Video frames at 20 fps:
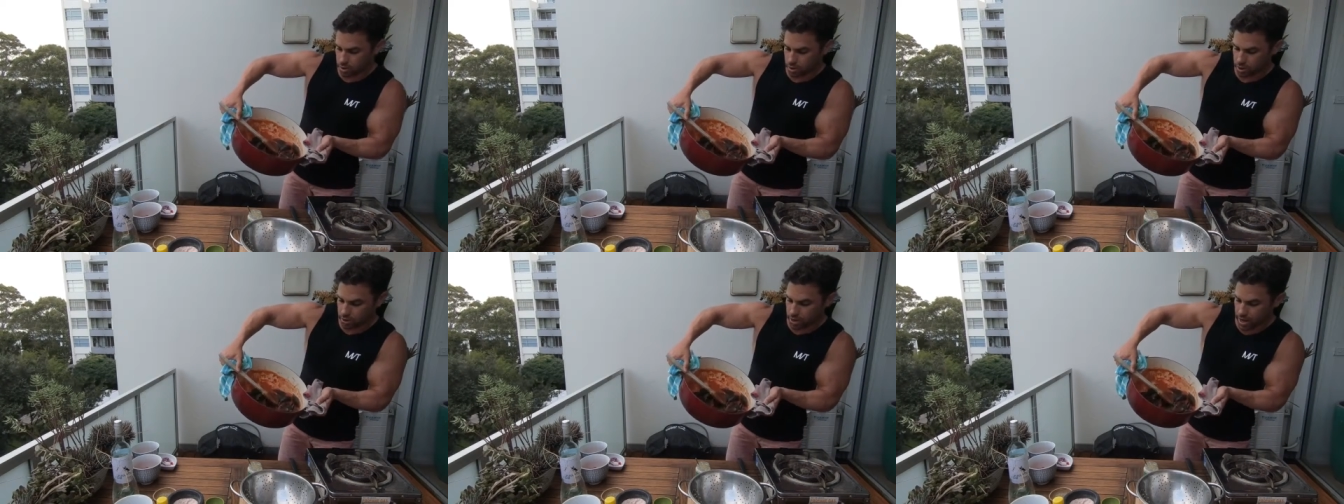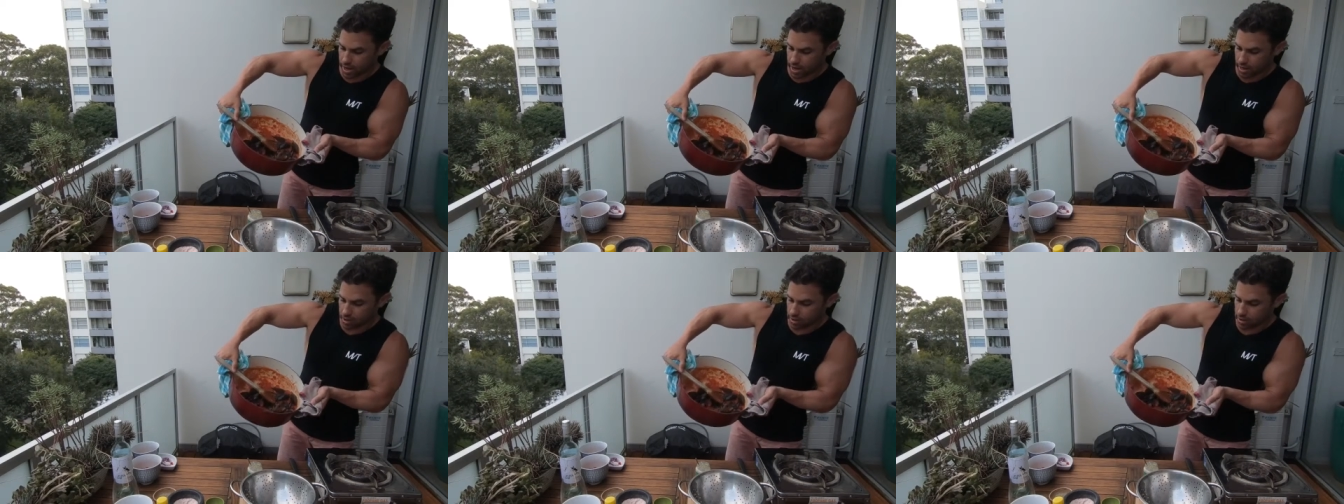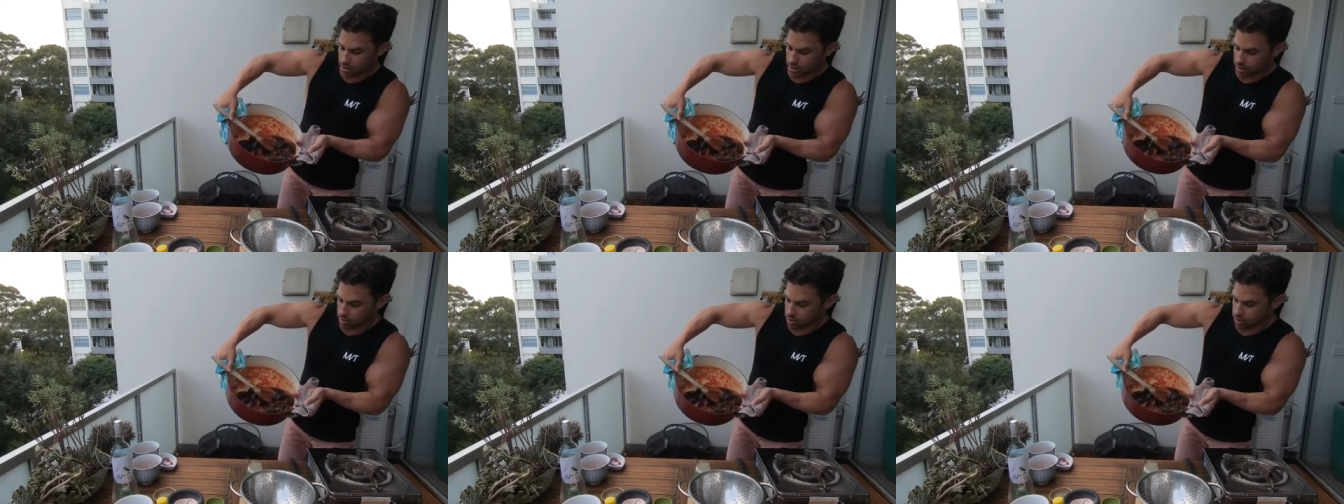Look at that.
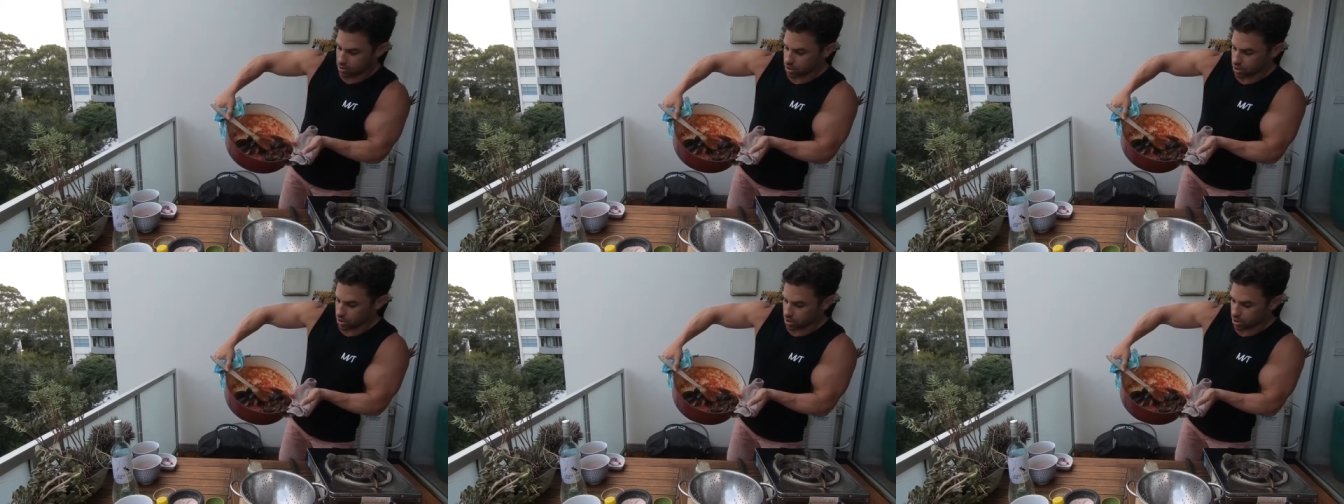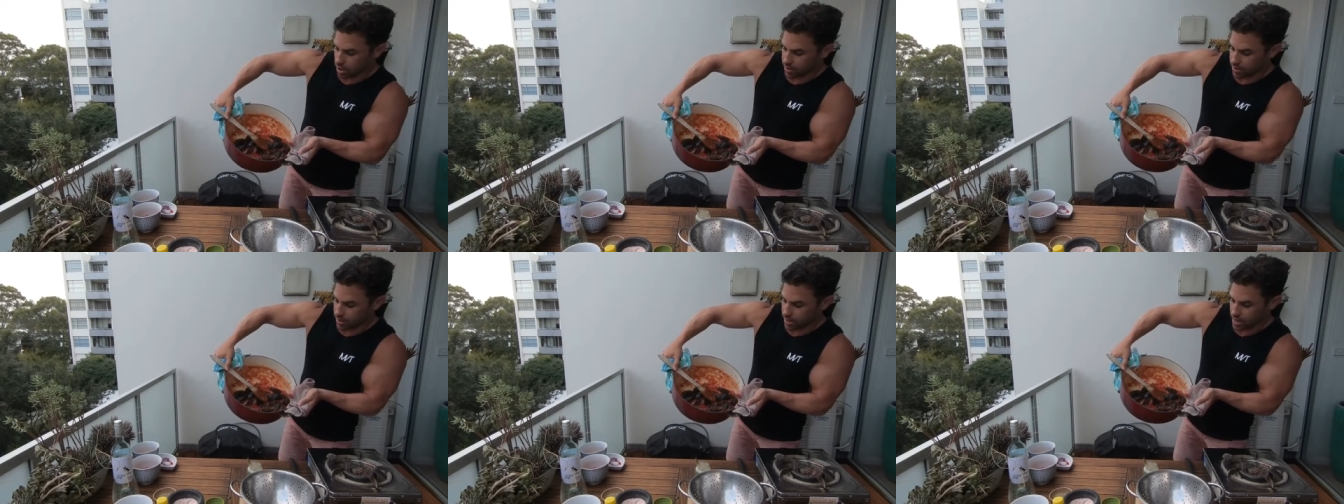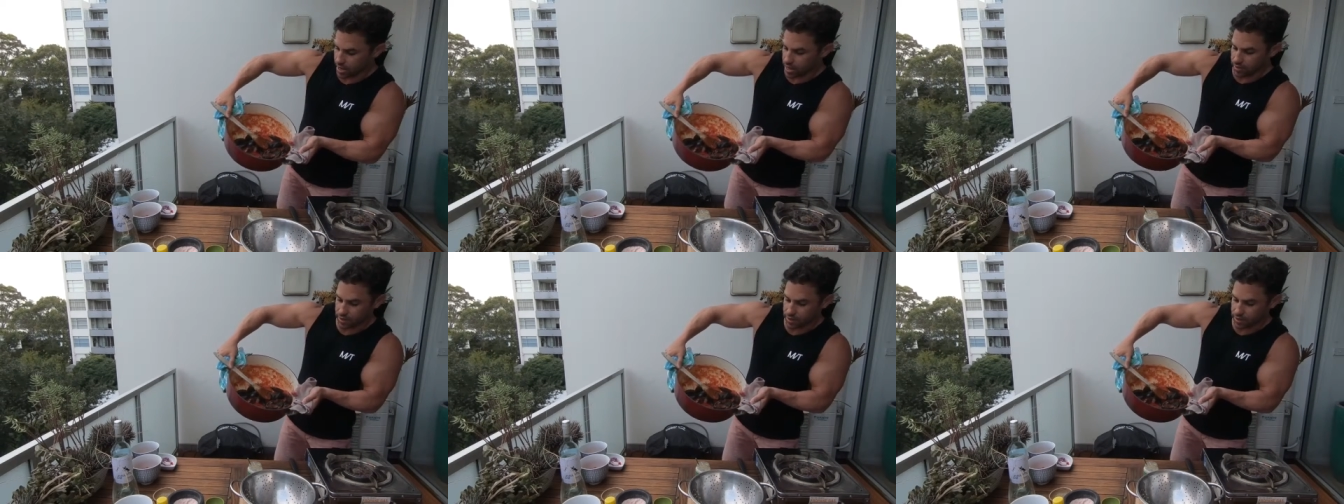It's looking nice, hey?